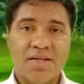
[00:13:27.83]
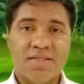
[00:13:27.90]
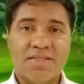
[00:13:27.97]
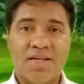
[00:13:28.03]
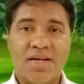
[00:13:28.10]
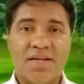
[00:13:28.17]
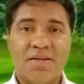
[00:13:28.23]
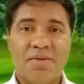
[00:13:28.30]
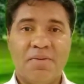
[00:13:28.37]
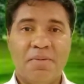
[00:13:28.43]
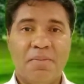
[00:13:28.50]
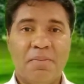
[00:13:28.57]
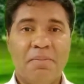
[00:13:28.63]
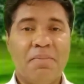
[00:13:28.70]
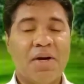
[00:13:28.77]
is that
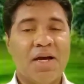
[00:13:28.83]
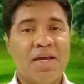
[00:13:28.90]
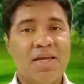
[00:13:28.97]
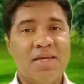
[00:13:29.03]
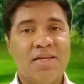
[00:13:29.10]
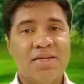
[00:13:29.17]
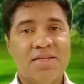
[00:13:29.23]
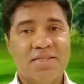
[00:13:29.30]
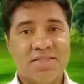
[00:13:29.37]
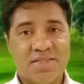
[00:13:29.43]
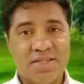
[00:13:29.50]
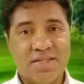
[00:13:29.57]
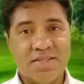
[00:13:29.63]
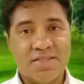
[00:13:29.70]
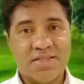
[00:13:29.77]
my
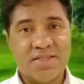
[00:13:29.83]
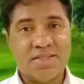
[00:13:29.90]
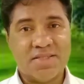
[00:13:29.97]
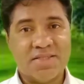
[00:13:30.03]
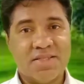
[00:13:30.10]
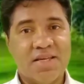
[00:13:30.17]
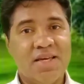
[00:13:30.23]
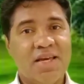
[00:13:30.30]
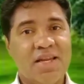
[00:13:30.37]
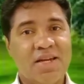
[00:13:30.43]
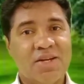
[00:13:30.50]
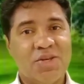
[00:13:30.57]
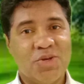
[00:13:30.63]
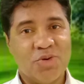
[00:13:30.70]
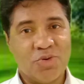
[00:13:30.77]
disease is
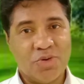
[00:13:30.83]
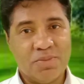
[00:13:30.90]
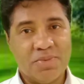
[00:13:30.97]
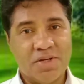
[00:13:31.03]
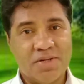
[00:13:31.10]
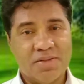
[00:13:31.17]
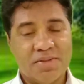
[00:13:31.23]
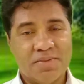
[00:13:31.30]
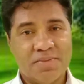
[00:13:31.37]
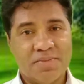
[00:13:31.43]
incurable.